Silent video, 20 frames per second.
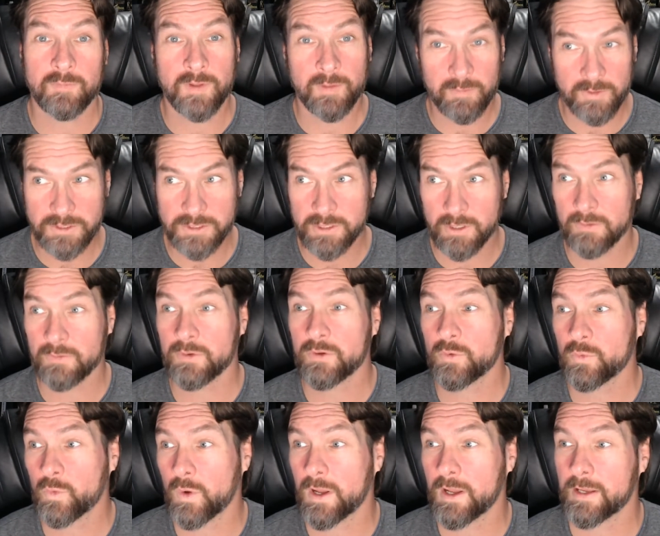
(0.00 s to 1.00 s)
Let me show you
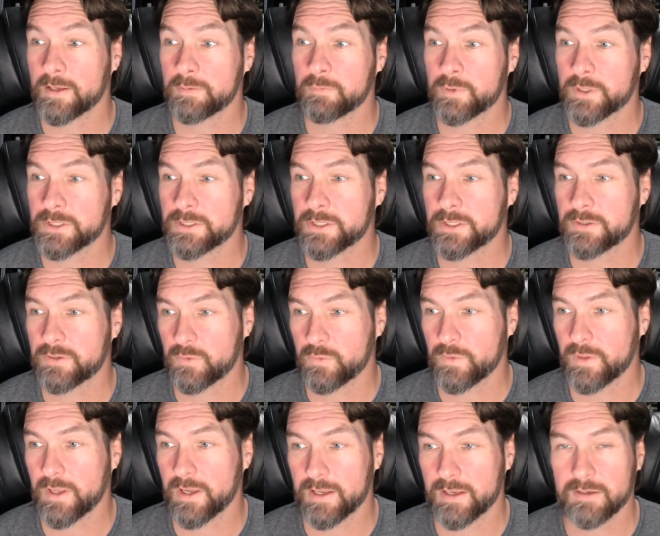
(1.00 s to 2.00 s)
why we should do
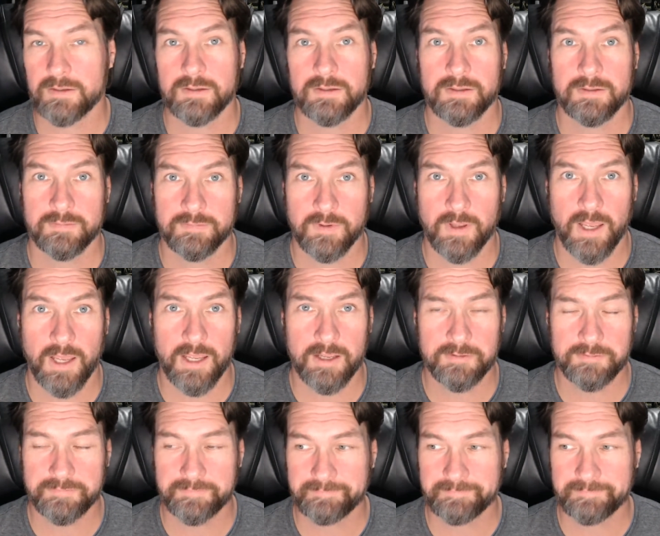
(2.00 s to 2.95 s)
that. Okay?